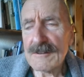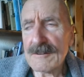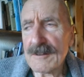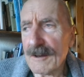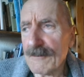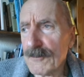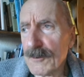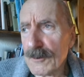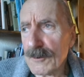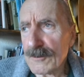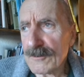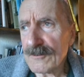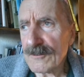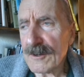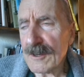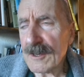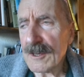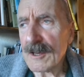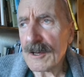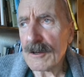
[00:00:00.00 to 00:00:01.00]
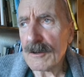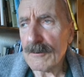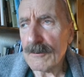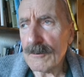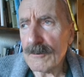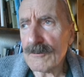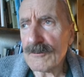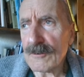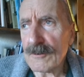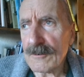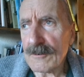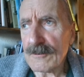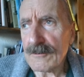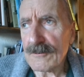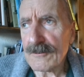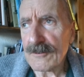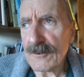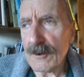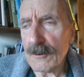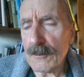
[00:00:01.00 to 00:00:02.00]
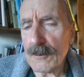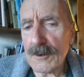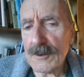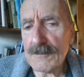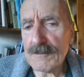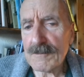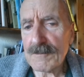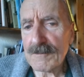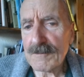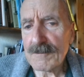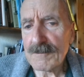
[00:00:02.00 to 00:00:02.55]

diversity, inclusion, and so on.